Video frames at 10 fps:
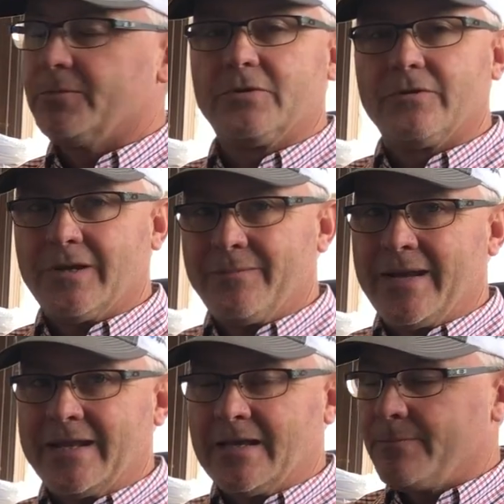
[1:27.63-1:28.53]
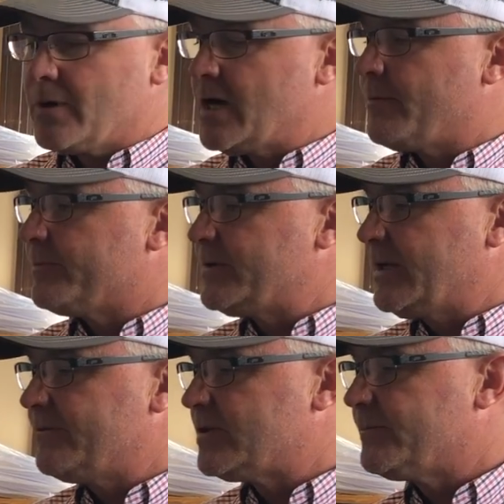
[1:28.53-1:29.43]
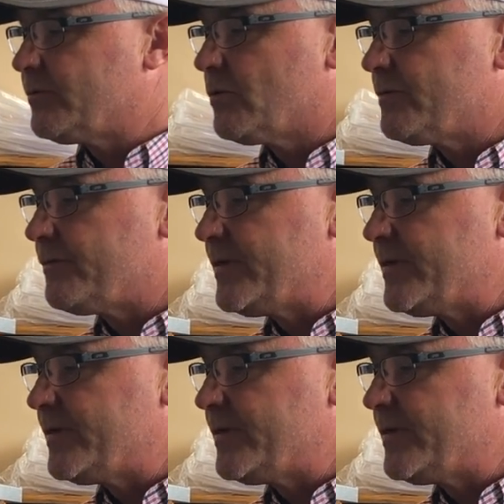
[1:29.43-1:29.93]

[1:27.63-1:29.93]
helps to eliminate that problem. To give some sort of a